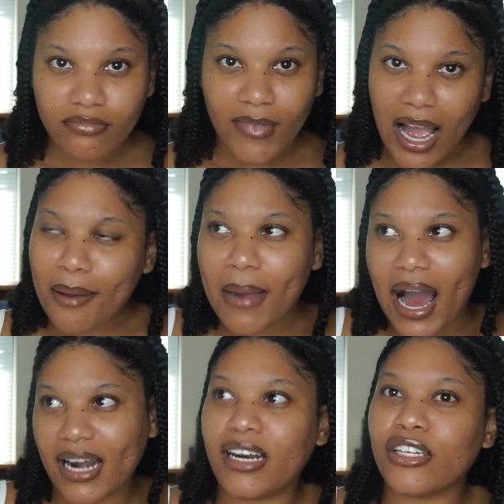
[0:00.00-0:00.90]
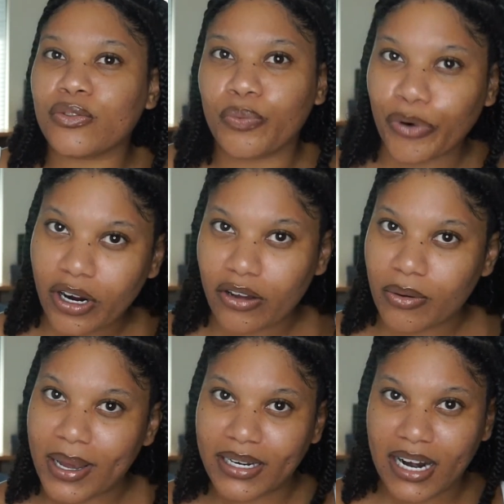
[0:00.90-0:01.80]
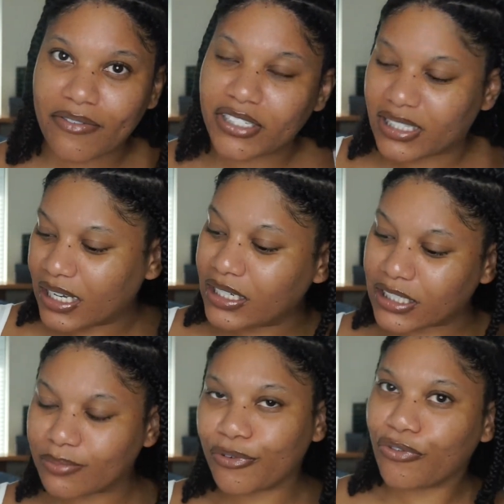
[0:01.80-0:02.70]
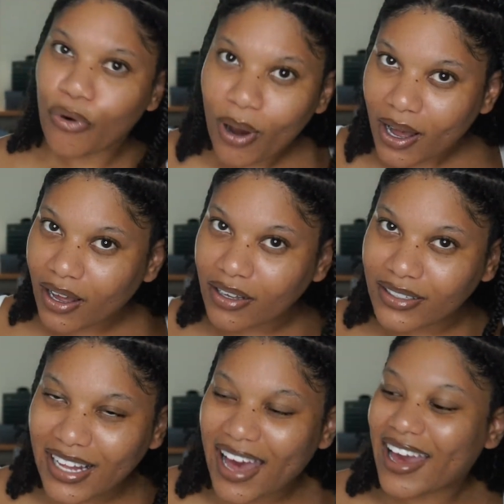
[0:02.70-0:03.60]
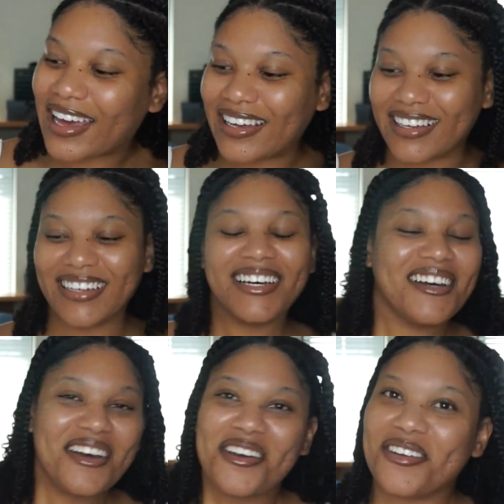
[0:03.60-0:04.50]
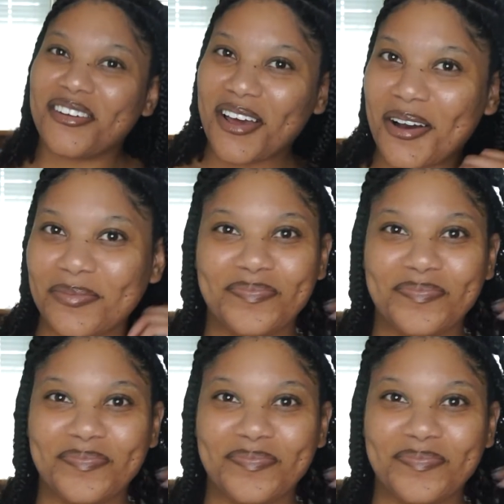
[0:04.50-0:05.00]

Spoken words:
I'm out of this world, you ain't never seen this before, like, you know.